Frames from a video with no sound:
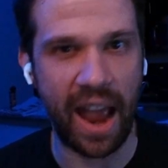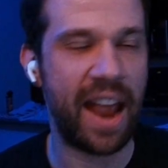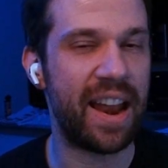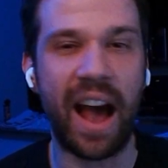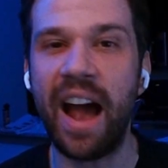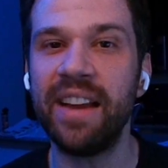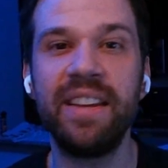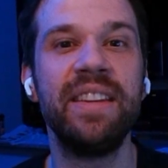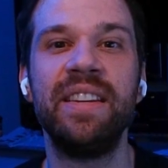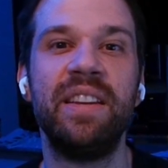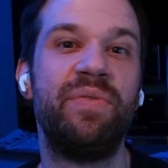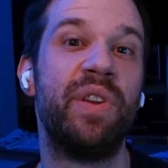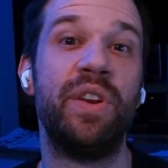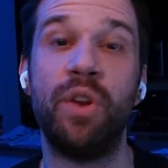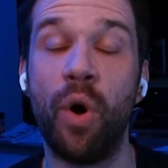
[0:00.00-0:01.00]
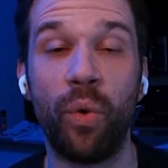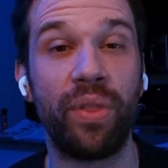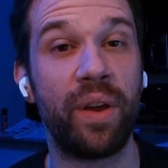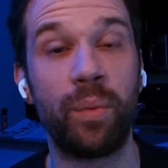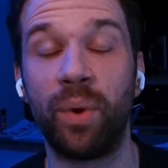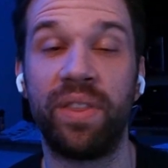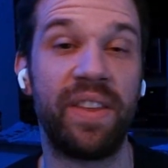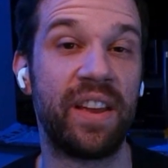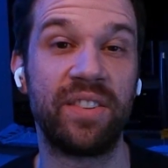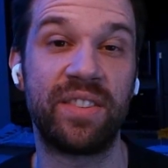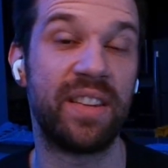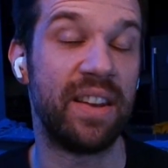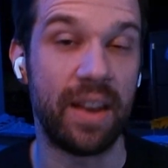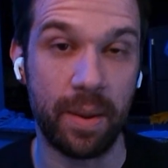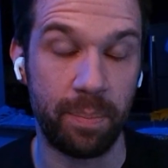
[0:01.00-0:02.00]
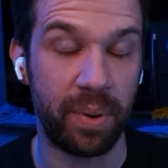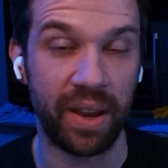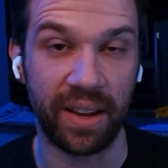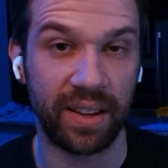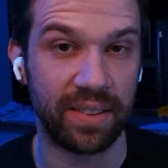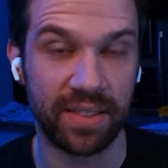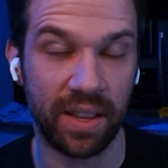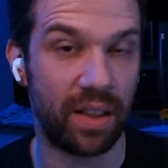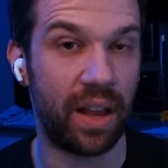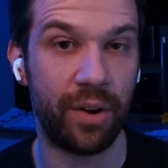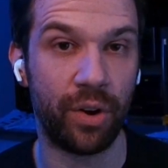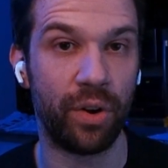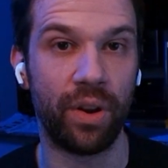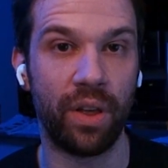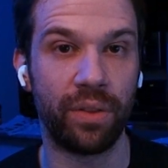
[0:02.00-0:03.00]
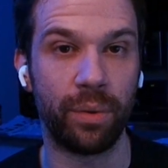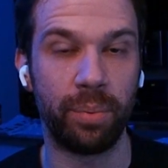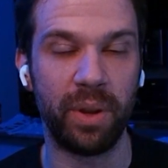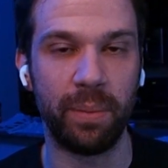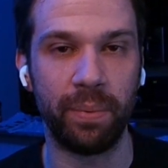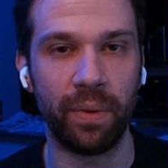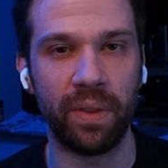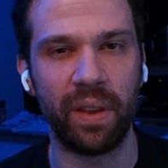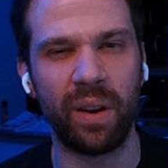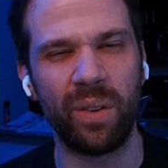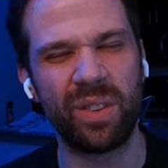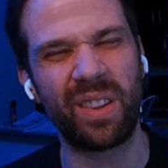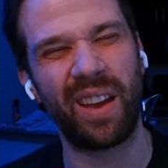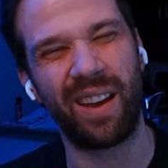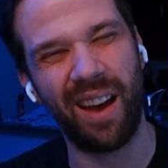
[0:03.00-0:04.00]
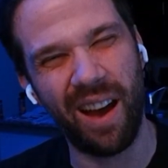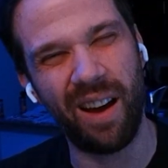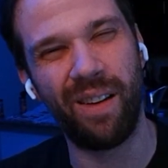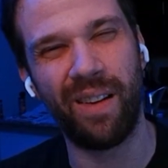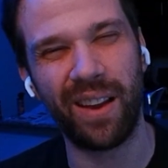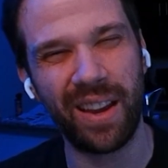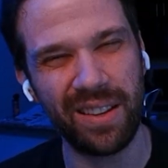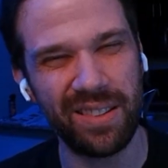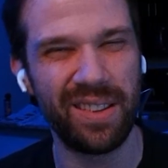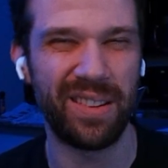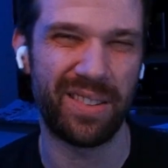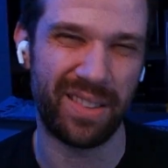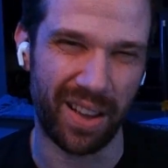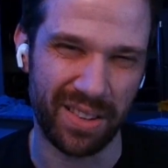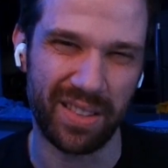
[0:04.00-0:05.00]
And I didn't even know they were things to nitpick until I heard other people. And then I was like, oh, I guess this does